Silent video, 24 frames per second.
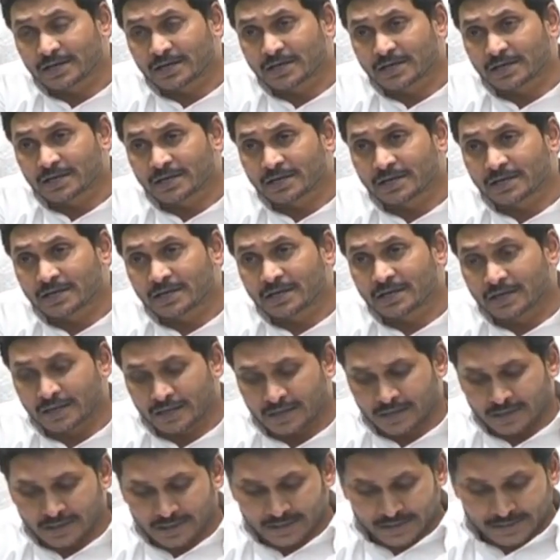
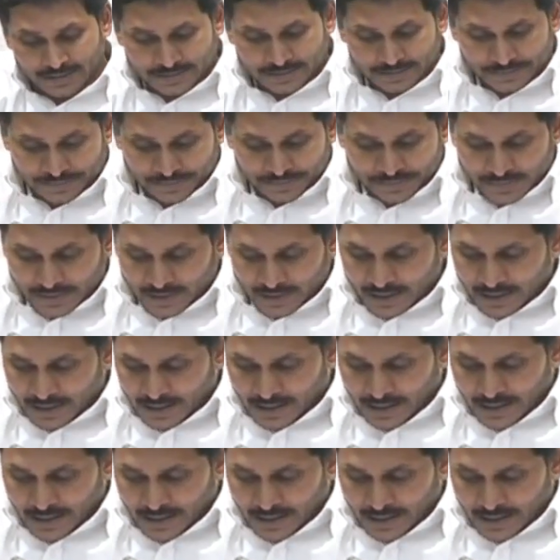[no speech]